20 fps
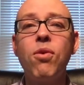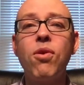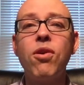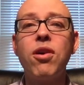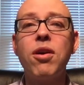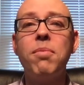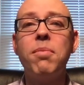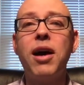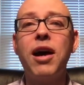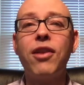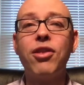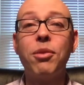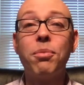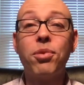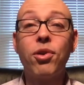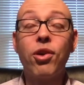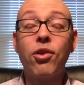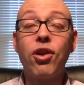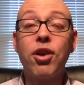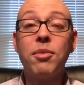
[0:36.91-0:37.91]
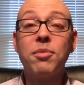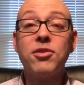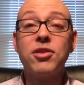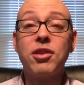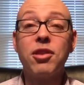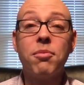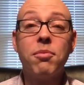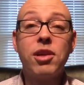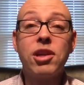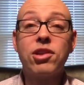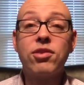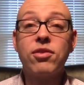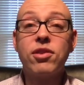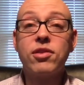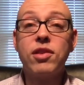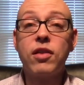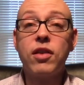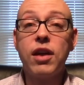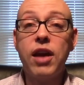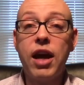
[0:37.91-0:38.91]
about the programs and the ministries that
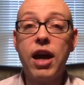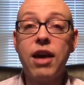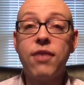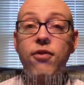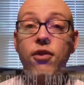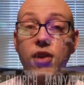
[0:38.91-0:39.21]
they have for